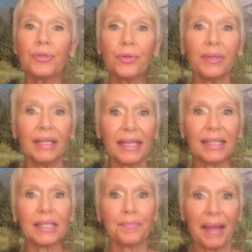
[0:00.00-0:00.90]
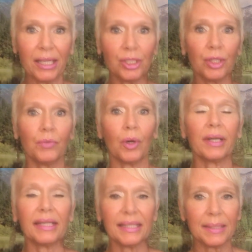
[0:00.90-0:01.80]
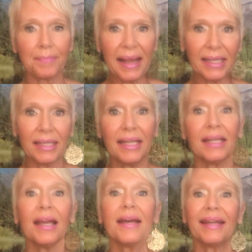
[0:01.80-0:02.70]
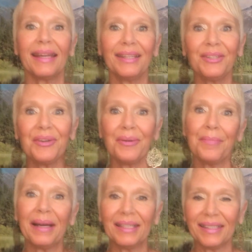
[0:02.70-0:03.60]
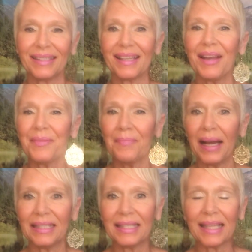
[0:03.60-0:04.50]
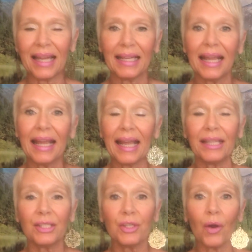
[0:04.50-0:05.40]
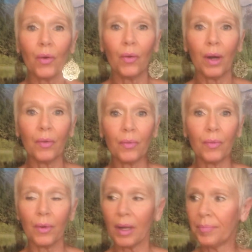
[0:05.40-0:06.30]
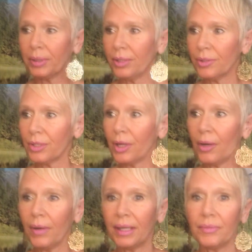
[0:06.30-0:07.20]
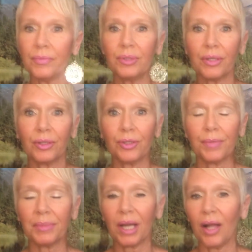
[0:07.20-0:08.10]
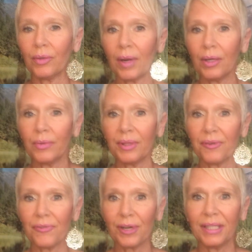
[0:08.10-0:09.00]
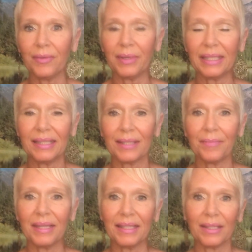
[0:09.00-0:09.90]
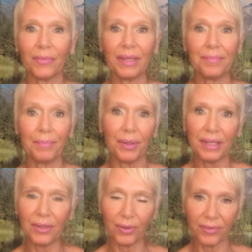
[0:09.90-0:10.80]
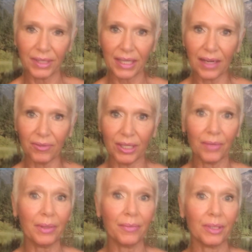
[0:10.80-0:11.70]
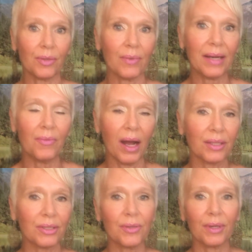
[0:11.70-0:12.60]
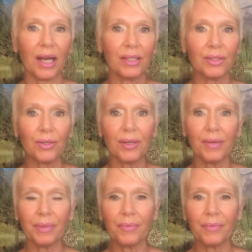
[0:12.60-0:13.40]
doing expansion work, expanding into abundance mindset. And so a couple of years ago, I took a trip to Colorado with a friend, and we did some things that but neither of us had ever done. We went to Red Rocks to a concert, and